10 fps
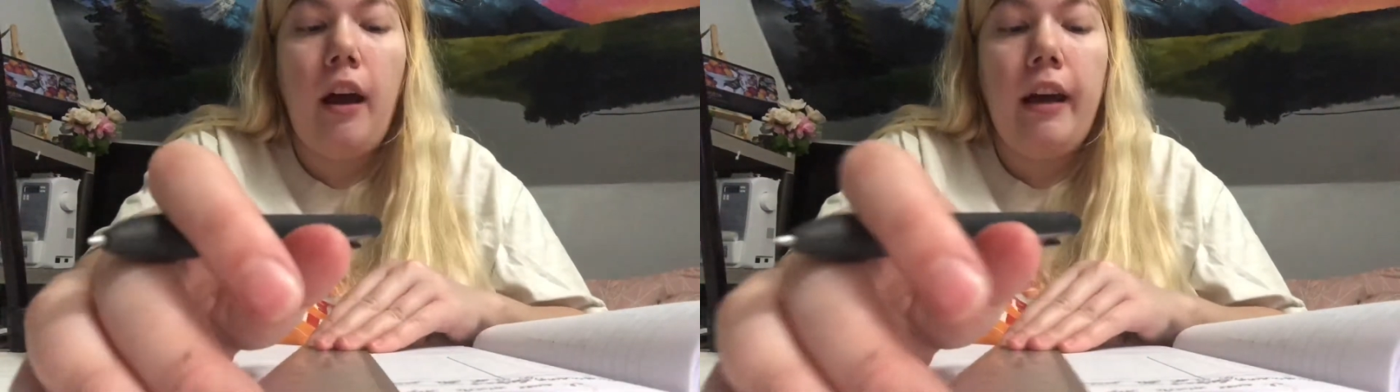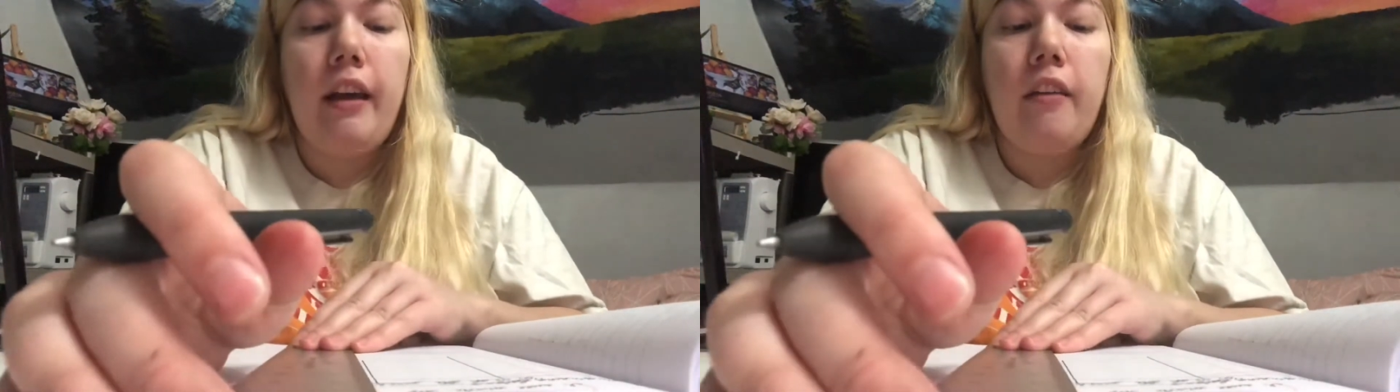
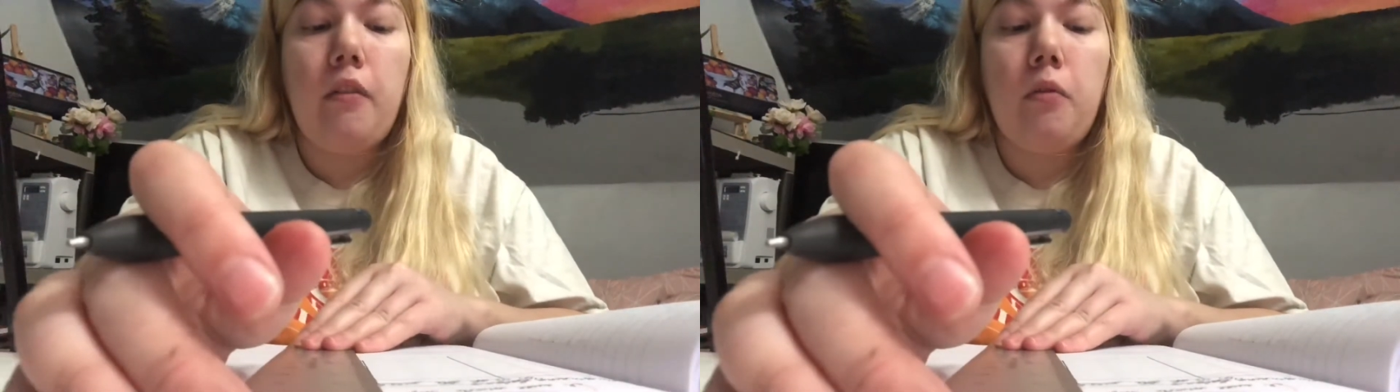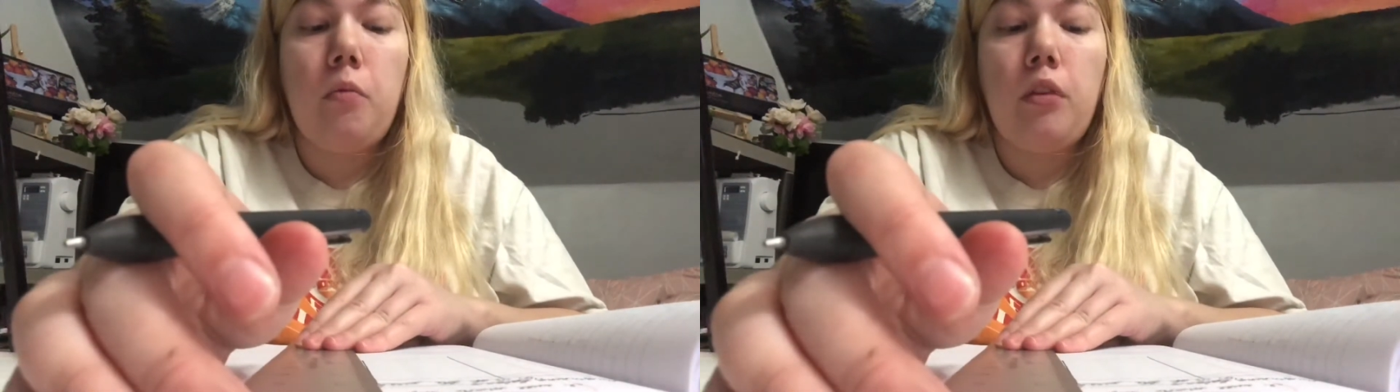I
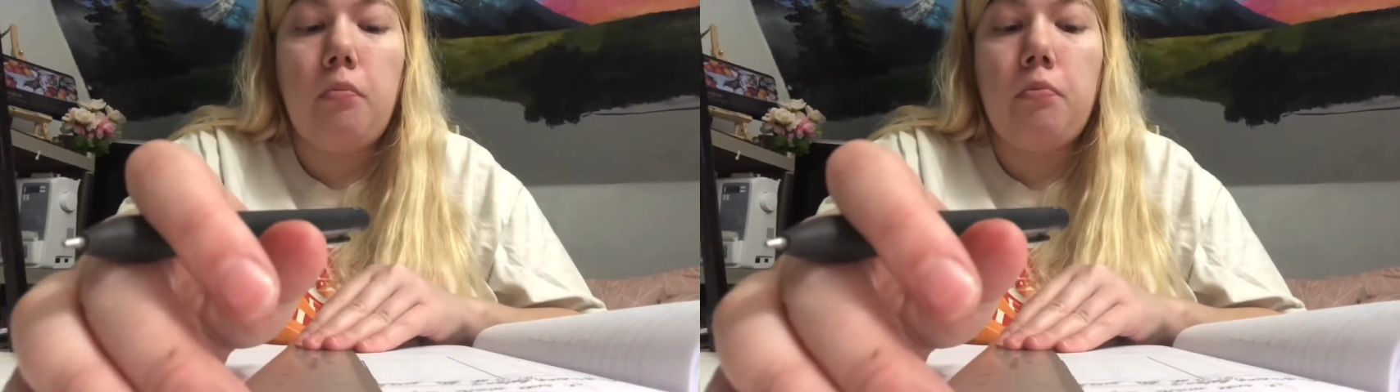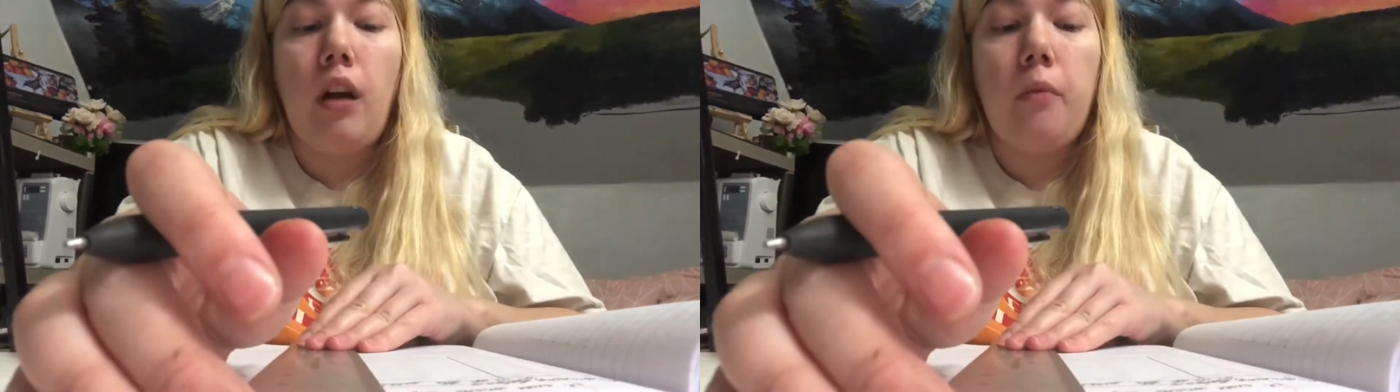would have
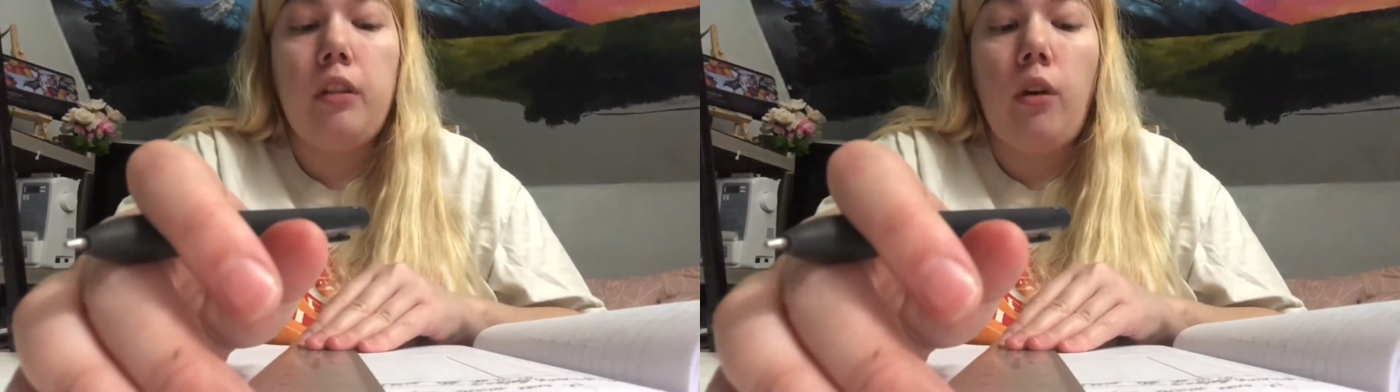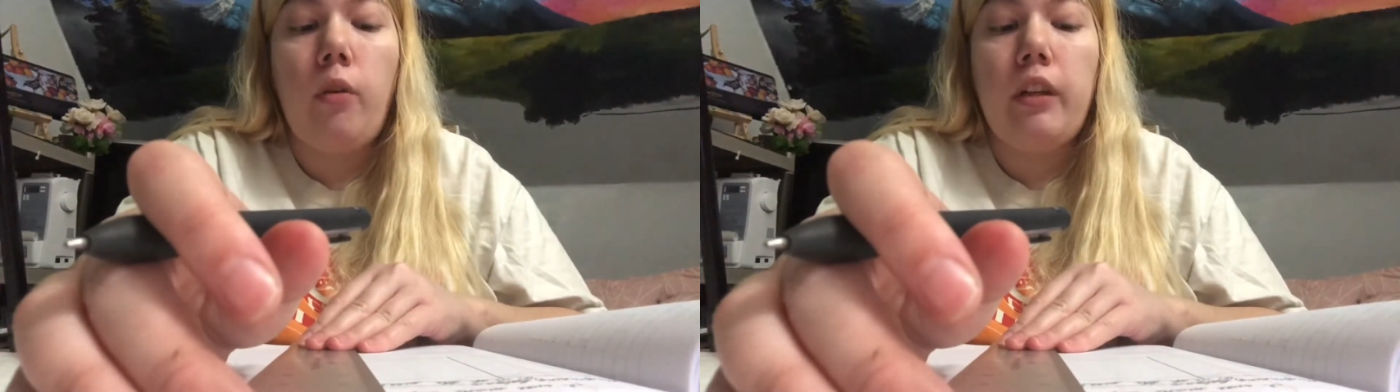
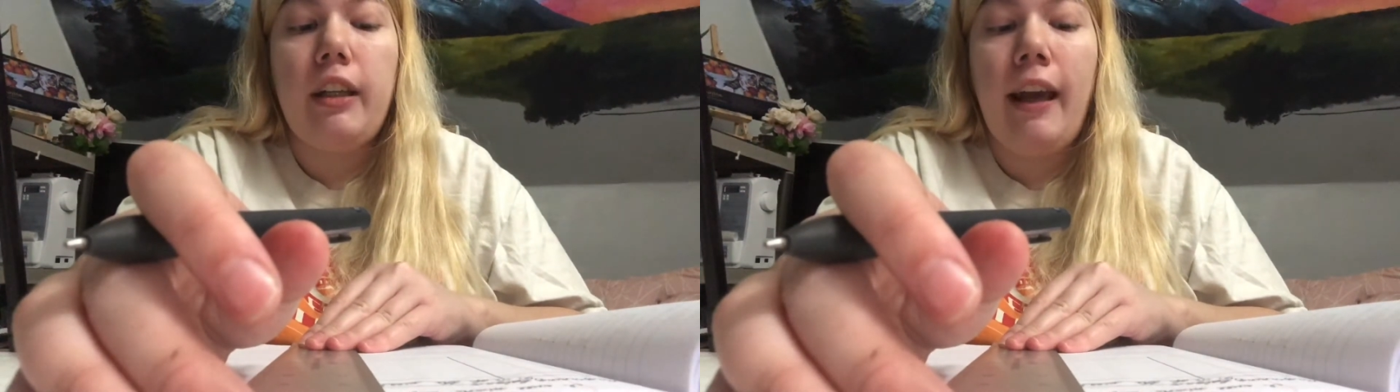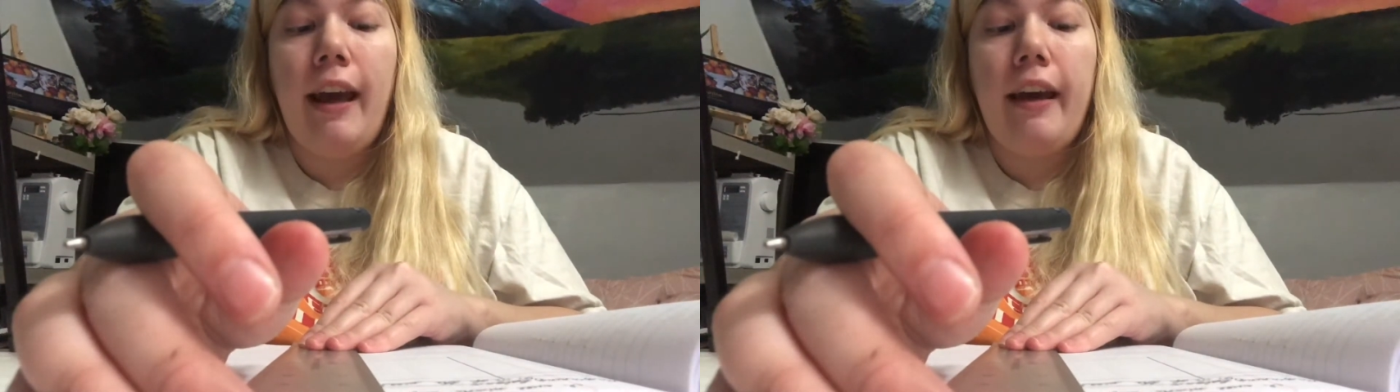probably
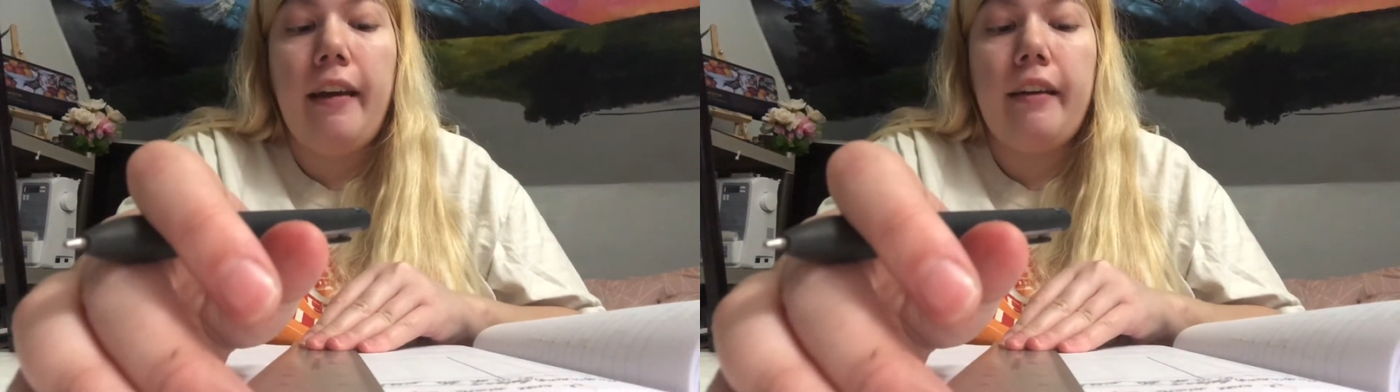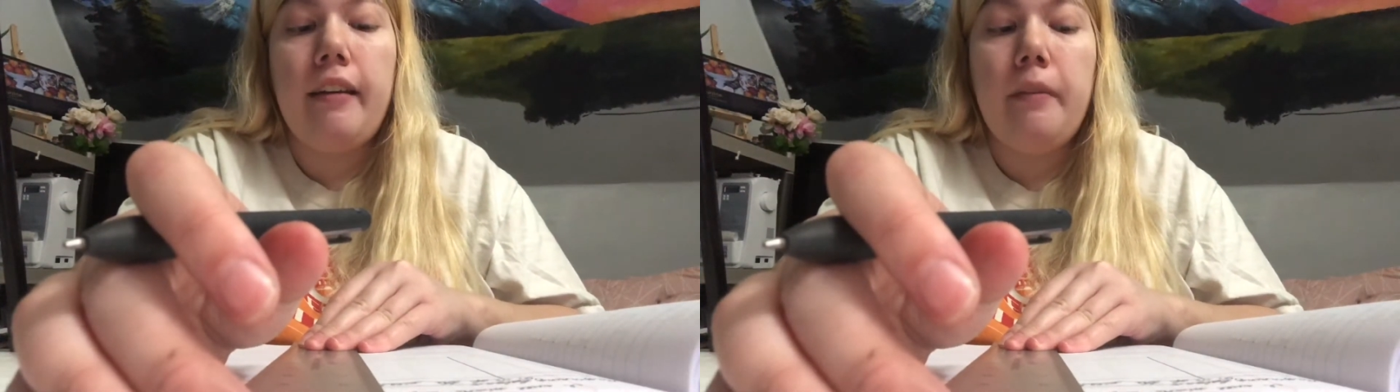already had